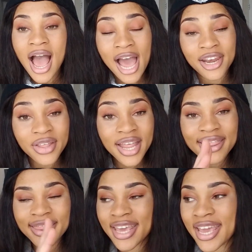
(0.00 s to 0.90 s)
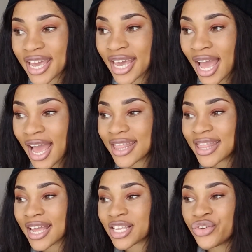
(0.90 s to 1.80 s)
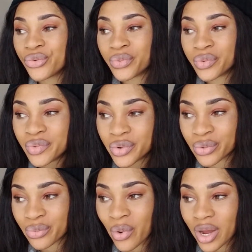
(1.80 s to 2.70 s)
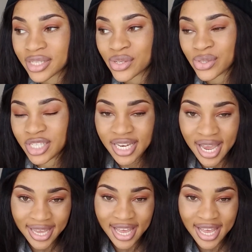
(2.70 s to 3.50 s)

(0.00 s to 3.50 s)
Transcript: Another thing that you would want to check,